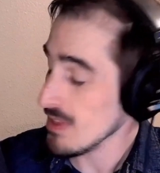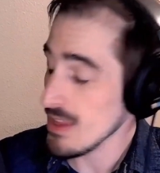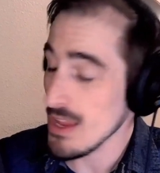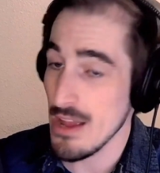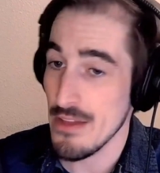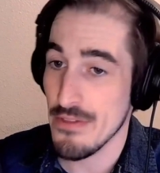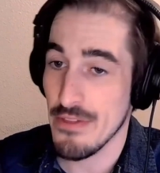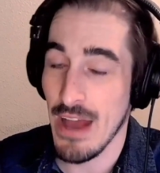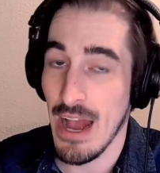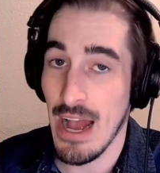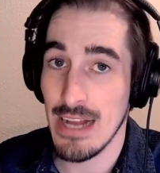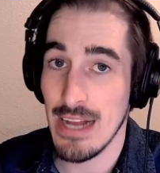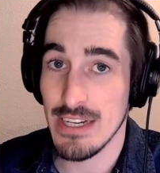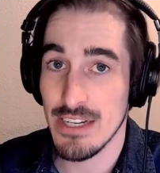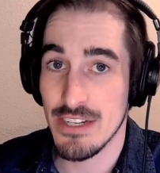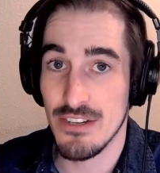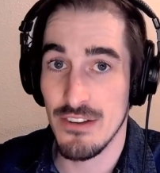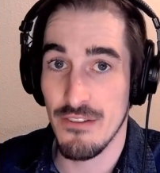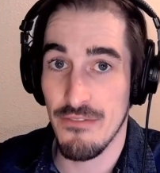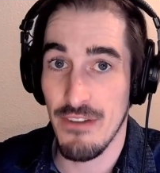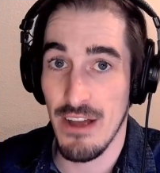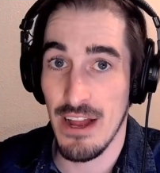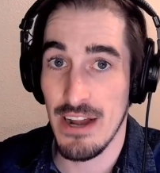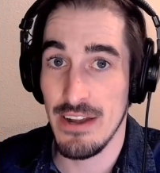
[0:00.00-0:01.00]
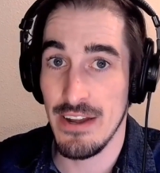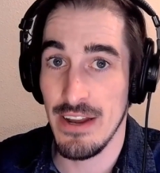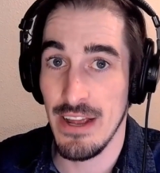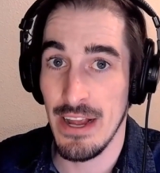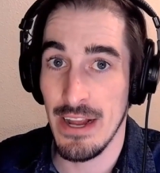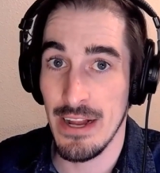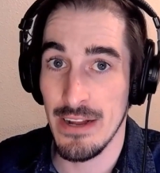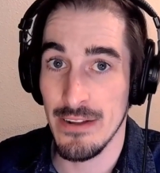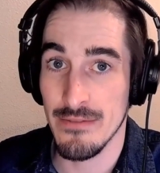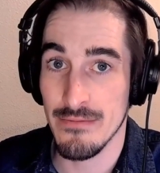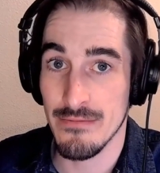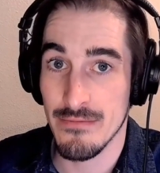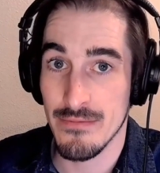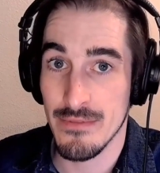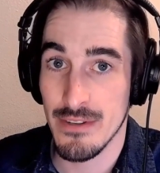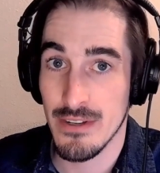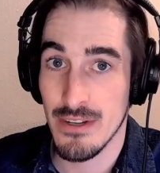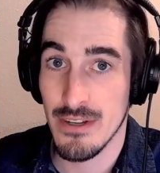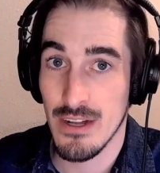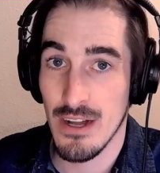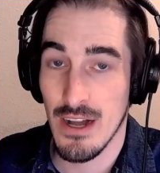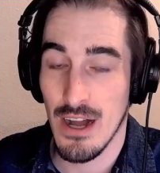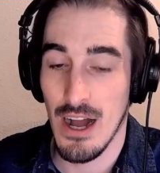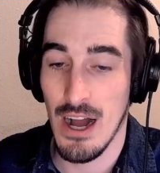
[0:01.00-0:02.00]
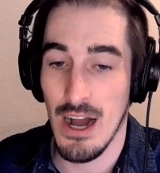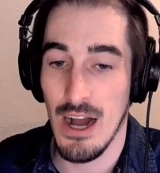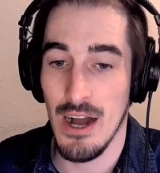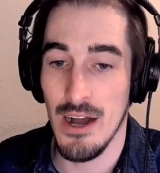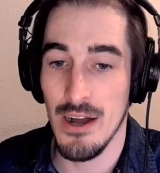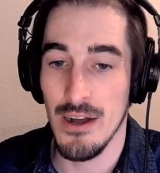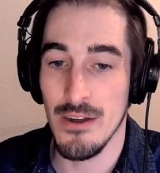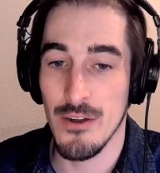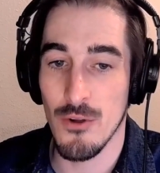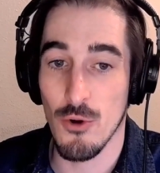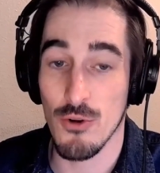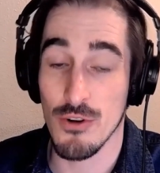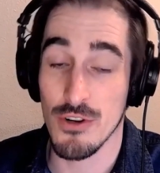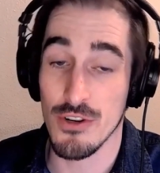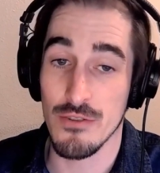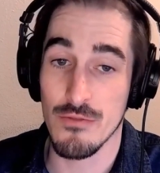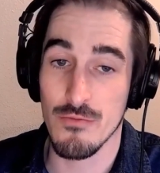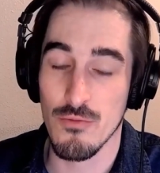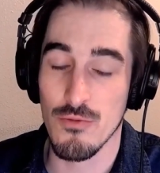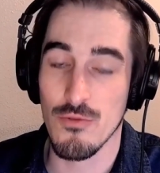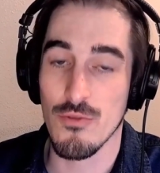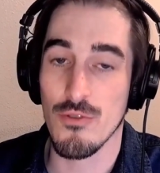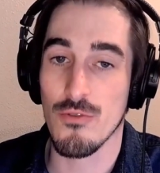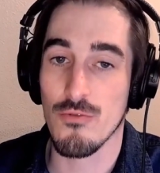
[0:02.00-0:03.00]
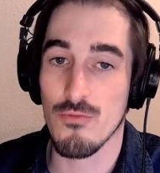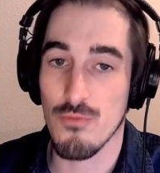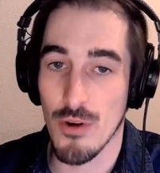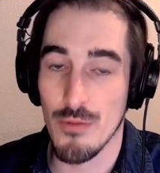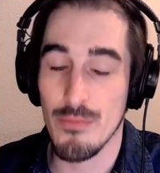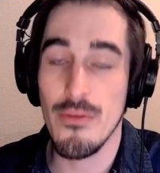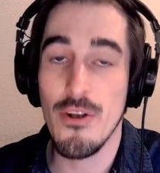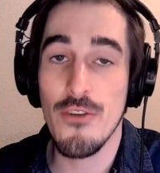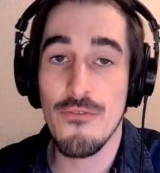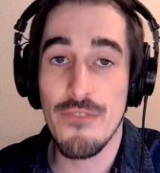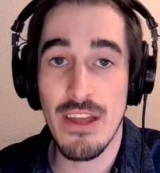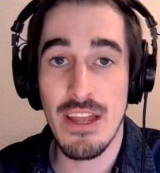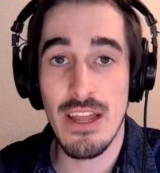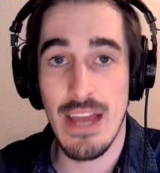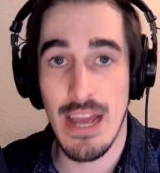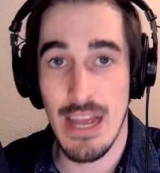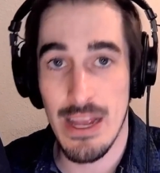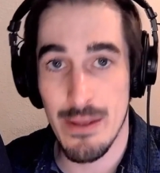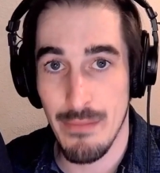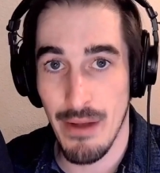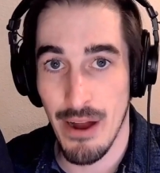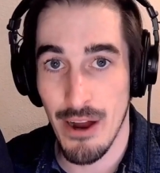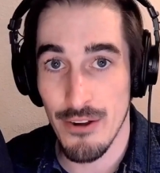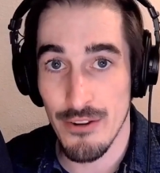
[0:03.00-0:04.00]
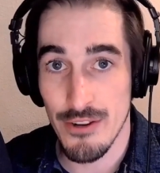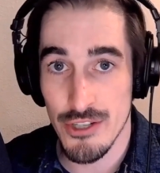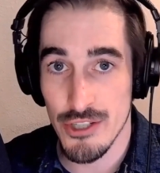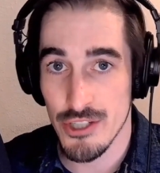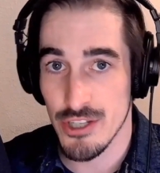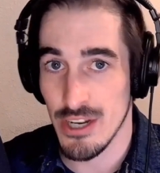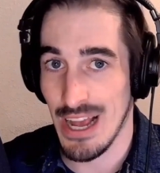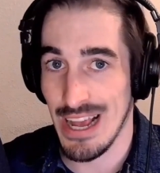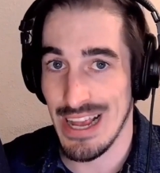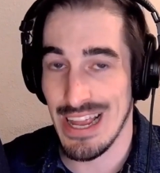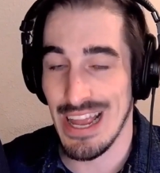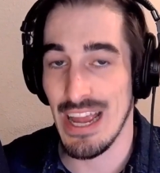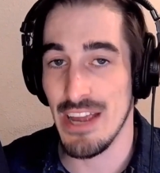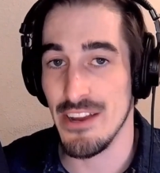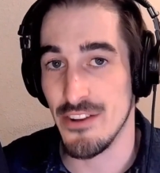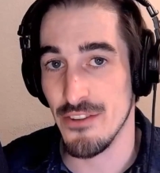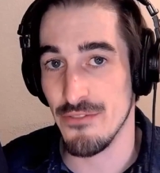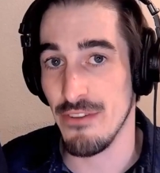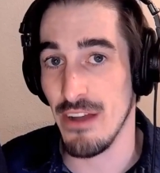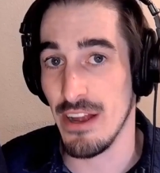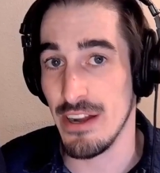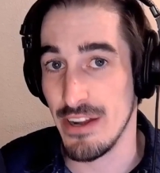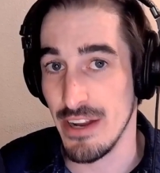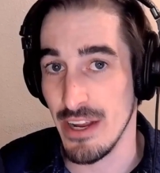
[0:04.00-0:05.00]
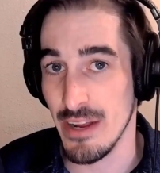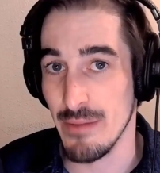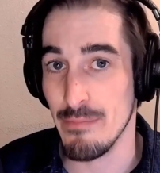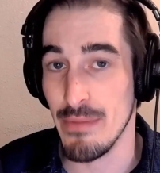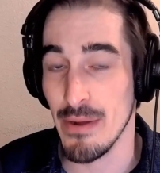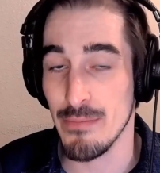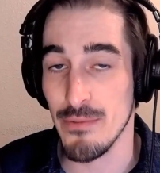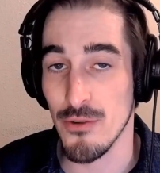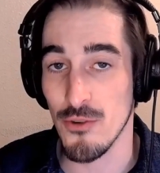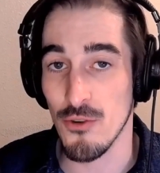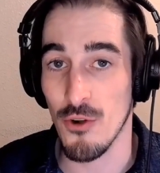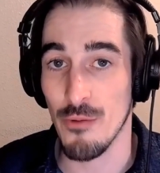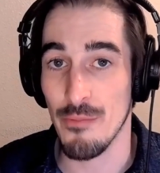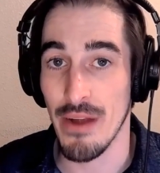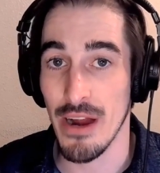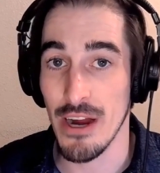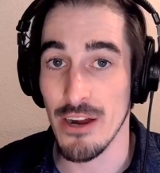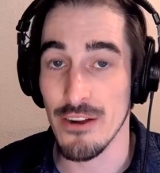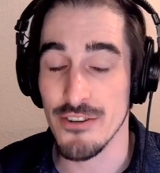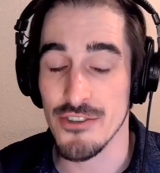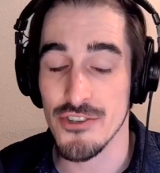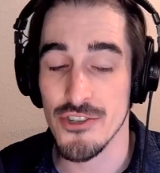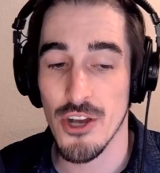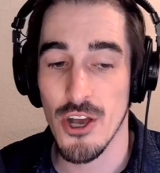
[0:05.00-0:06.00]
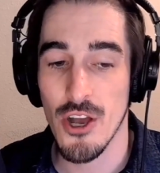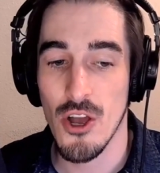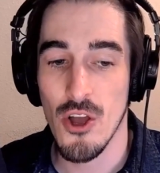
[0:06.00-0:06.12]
that defending or removing gay marriage, aka defending biblical marriage,